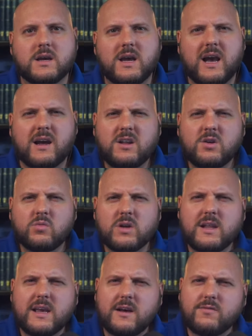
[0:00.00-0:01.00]
How do you
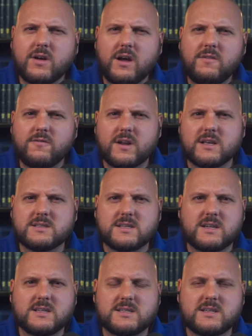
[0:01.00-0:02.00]
really have confidence in
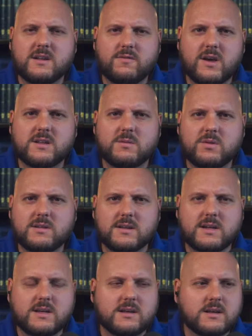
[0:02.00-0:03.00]
its indefectibility?